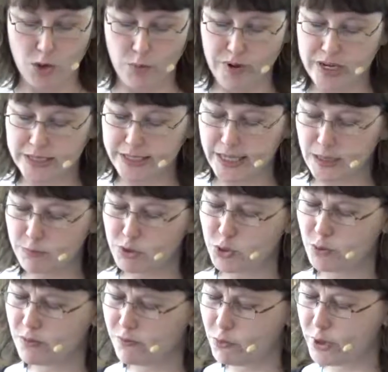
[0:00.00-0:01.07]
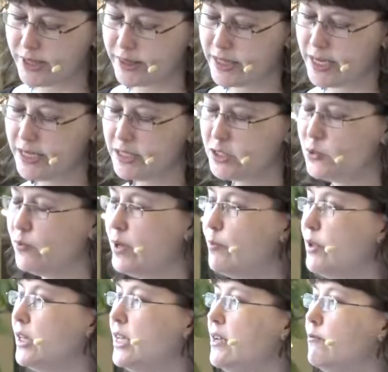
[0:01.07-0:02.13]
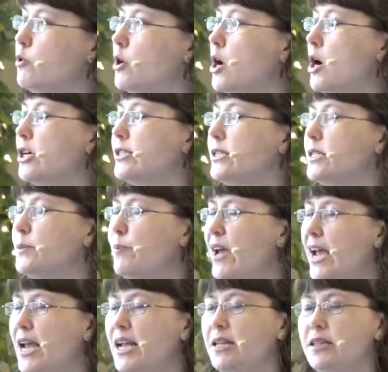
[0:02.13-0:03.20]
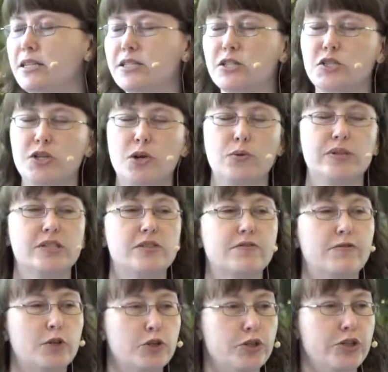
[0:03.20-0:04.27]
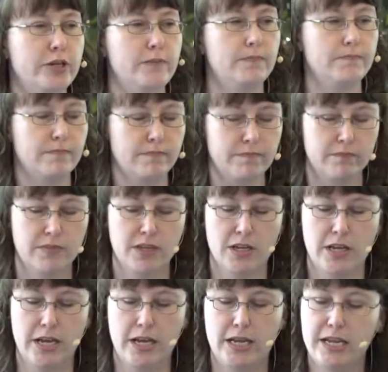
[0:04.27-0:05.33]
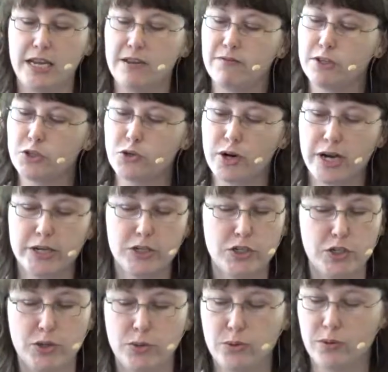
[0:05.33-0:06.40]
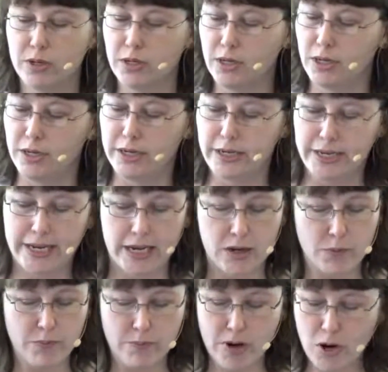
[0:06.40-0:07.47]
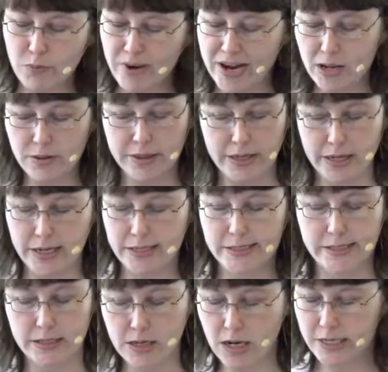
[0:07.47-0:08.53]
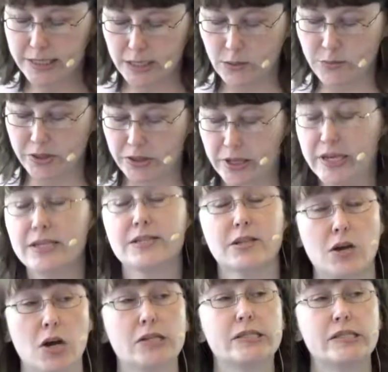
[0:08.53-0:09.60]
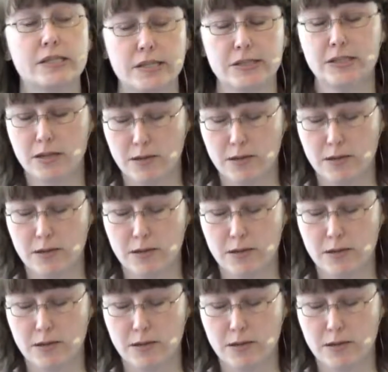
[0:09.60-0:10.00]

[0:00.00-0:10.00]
We attempt to avoid things we believe will cause us pain. This is known as aversion. And even trying to get around things and not deal with things causes us